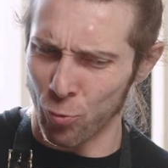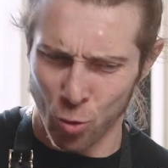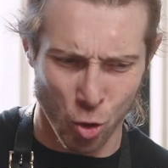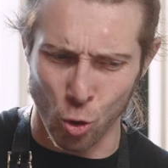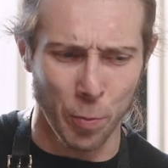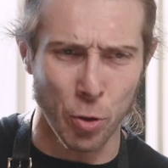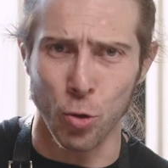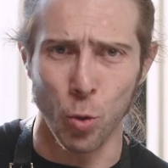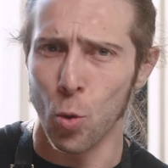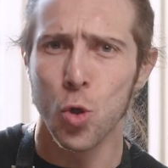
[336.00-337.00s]
Super
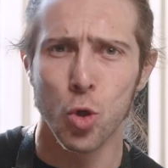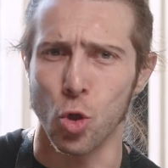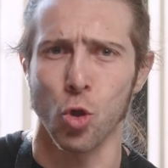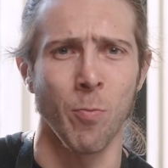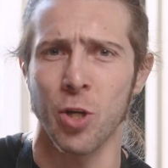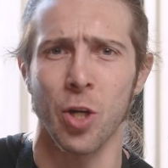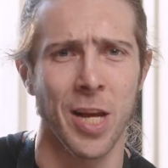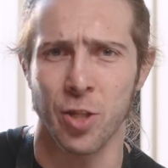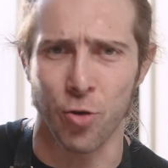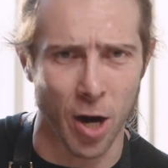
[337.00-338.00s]
true, so much
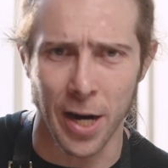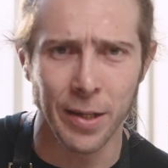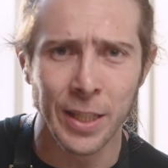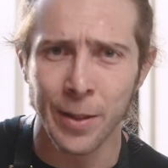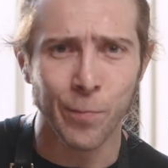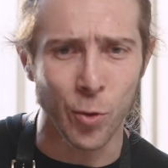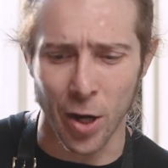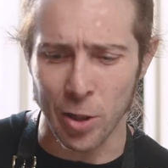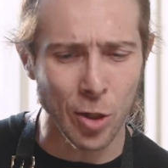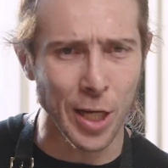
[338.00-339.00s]
less dry.
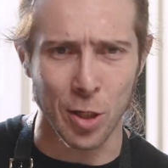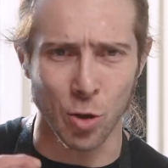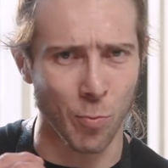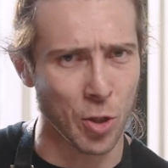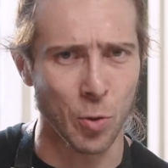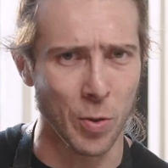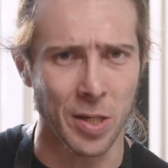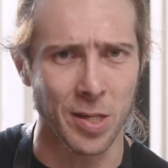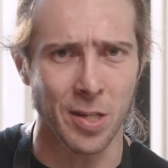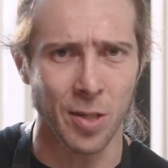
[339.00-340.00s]
You actually get so much
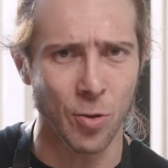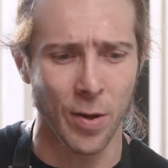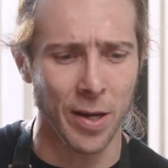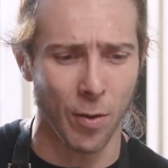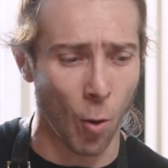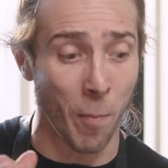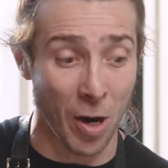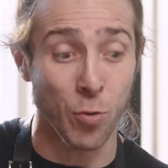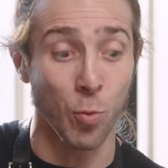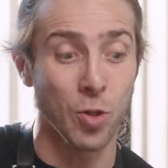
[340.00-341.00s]
sweetness into it, or
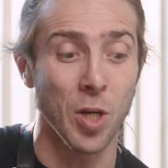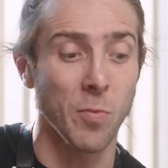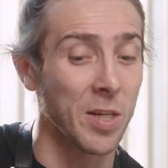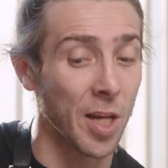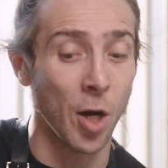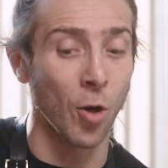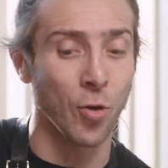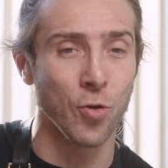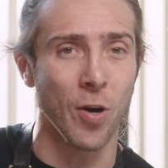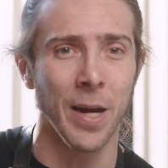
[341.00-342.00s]
much more citron than a
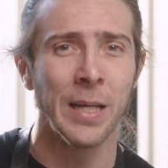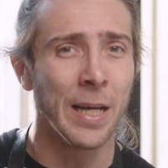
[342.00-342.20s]
London dry.